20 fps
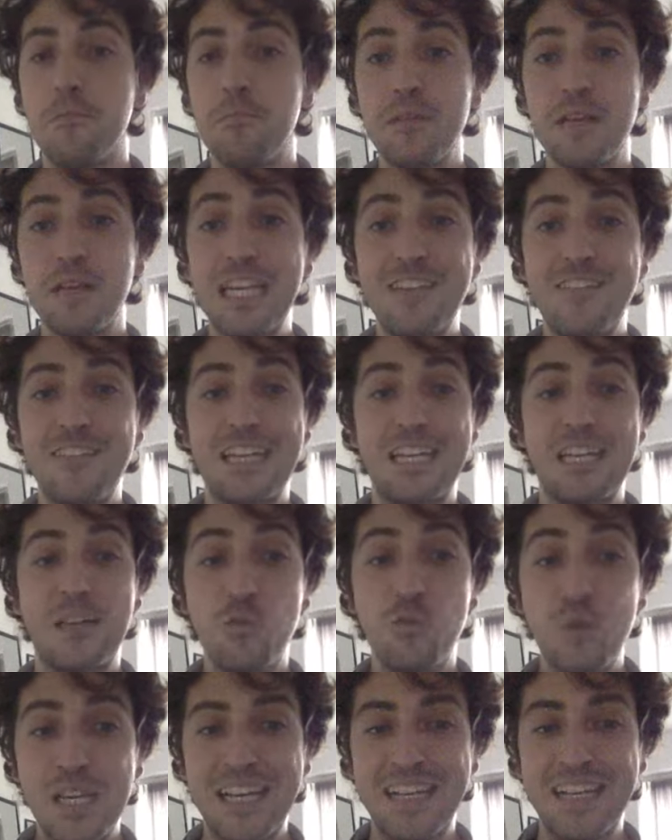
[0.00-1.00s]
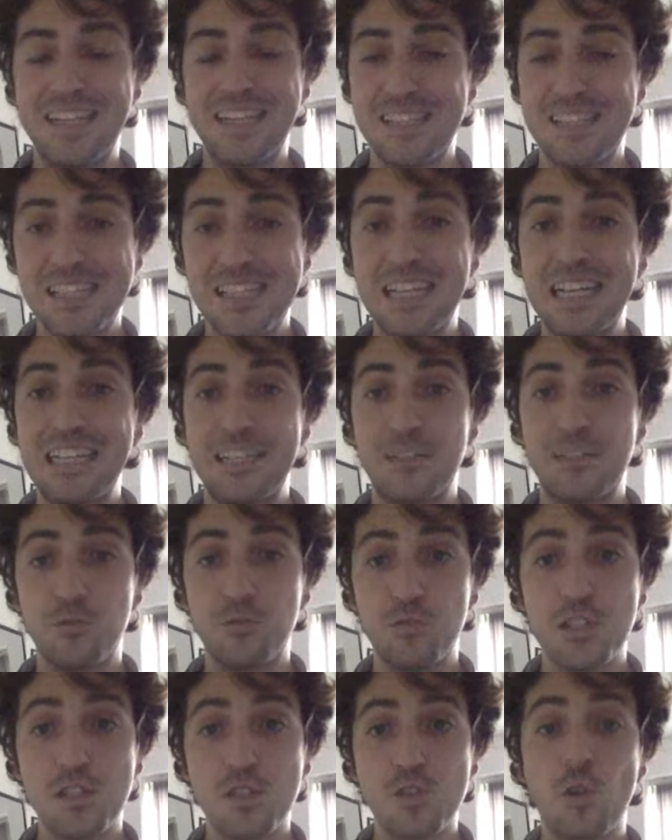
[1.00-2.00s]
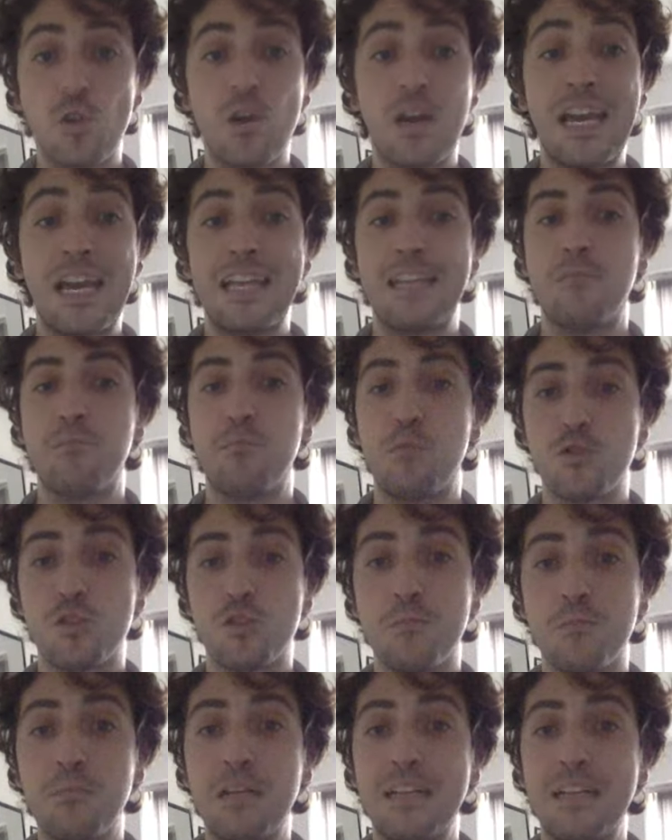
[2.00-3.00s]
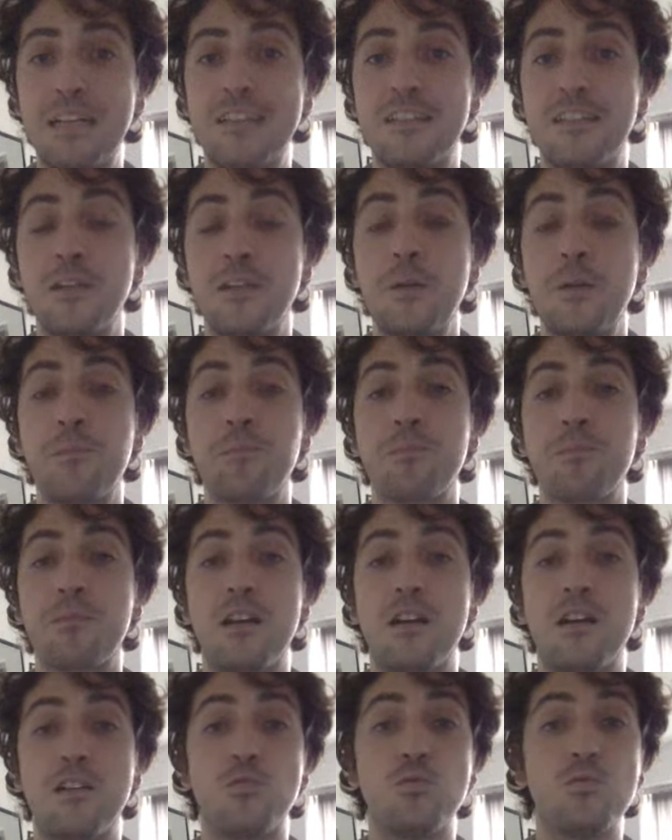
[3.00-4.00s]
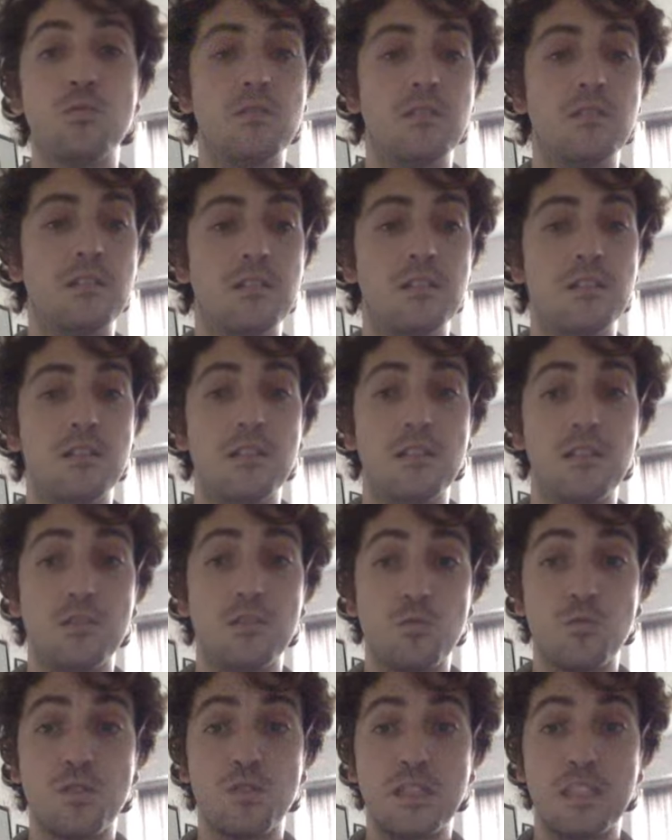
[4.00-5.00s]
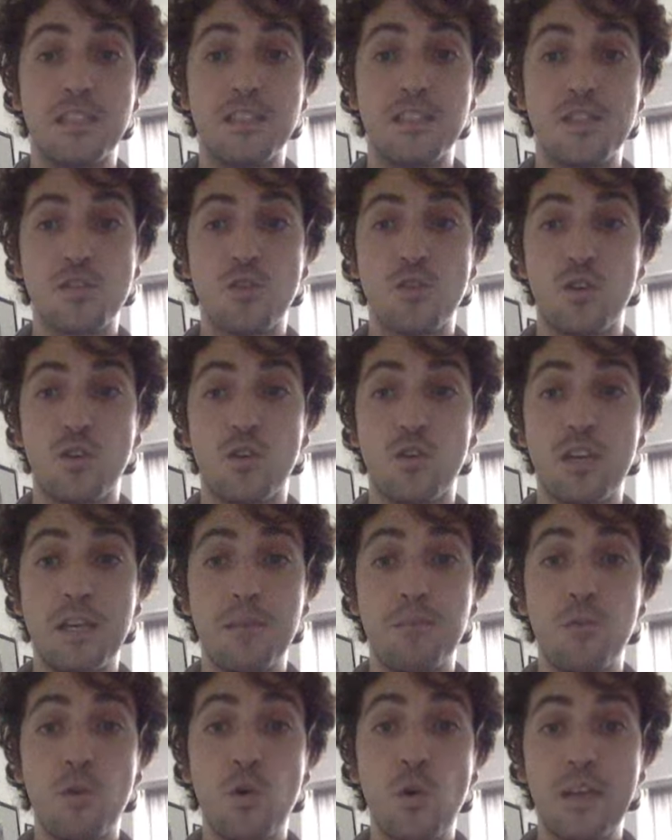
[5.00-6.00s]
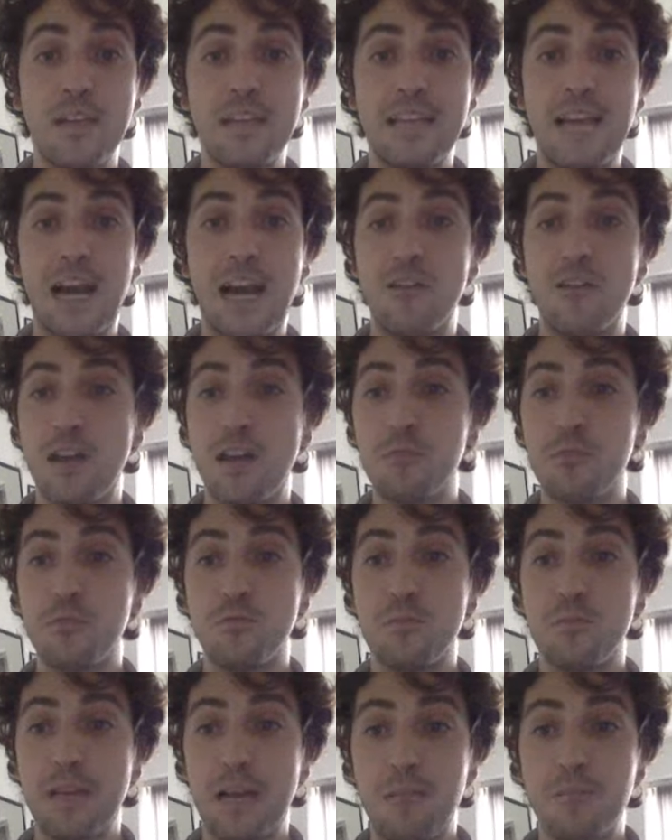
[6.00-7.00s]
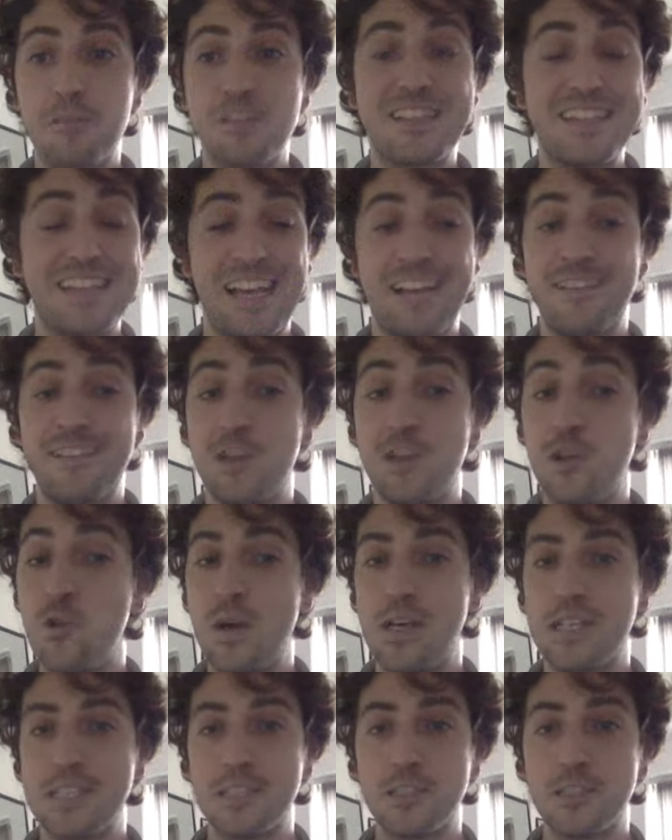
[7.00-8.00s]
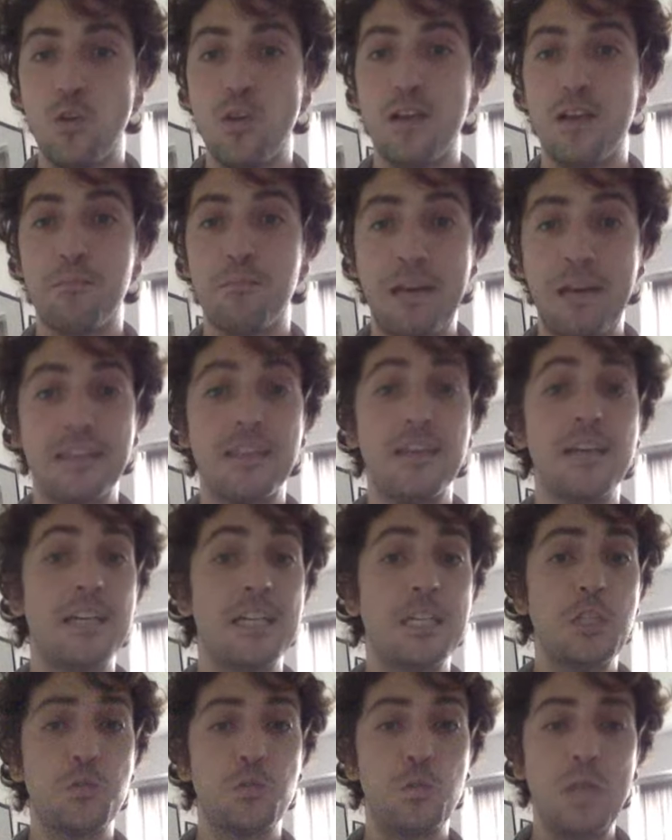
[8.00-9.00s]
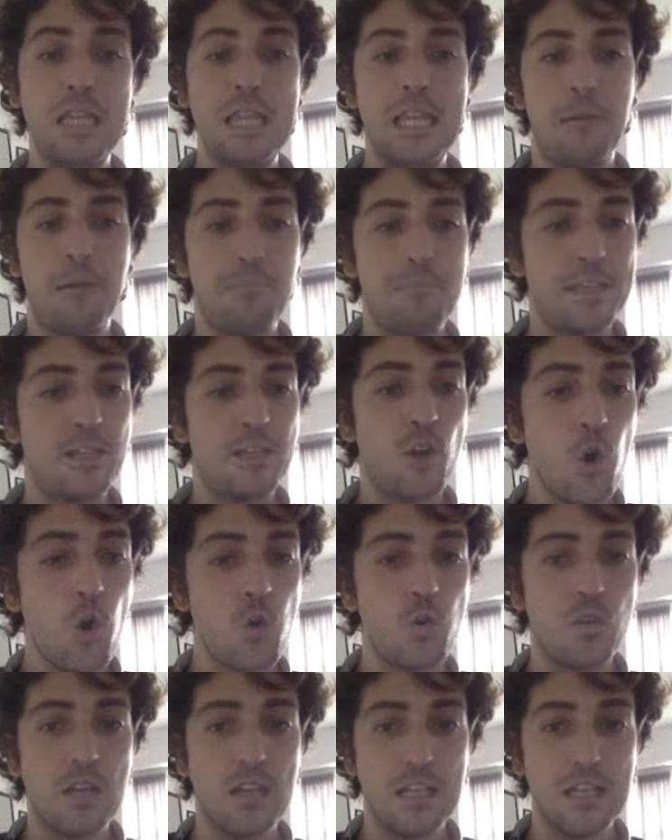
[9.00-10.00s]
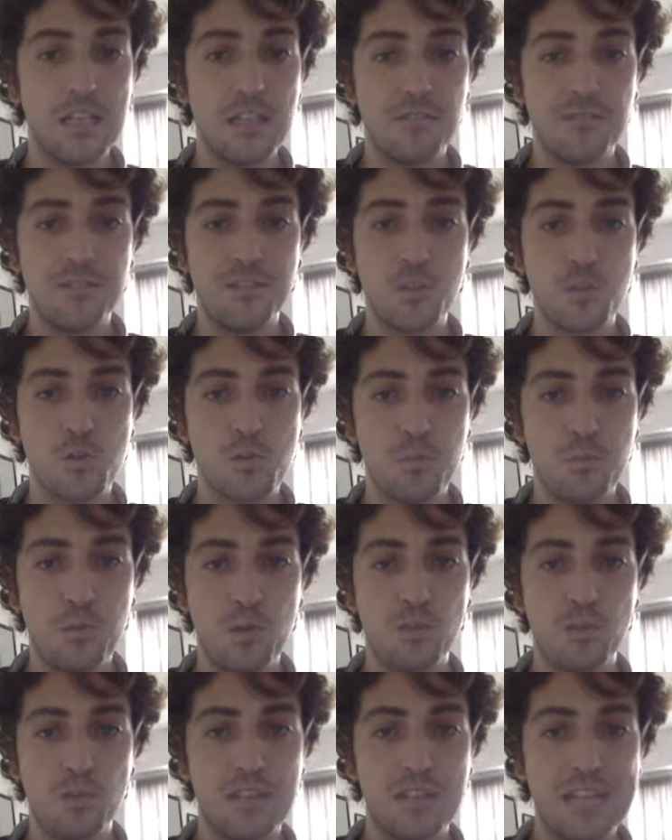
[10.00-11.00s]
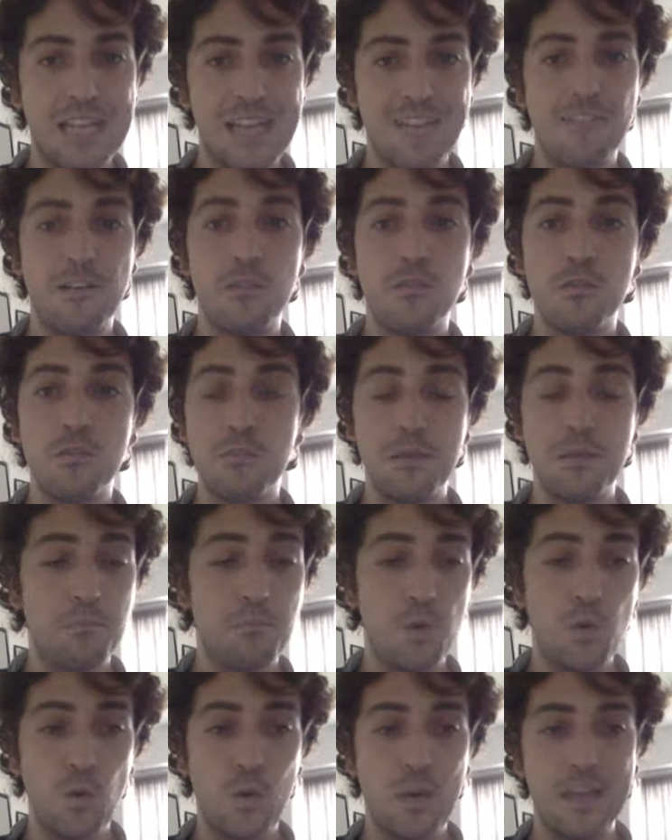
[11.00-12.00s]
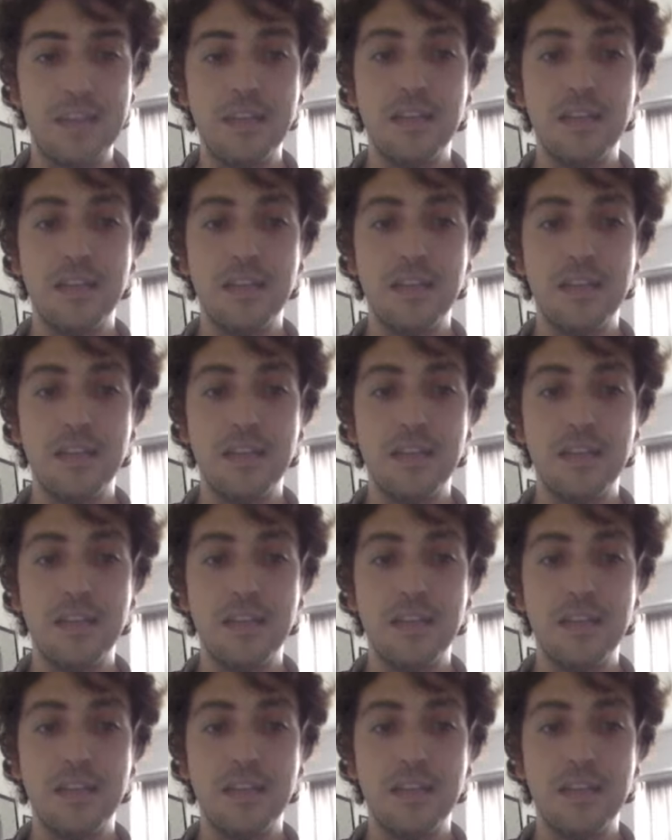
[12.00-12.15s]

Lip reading: giving a weakness signal to this stock and a possibility to see this stock keep going down up to perhaps 300 US dollar, but it will happen only if the support level will be broken.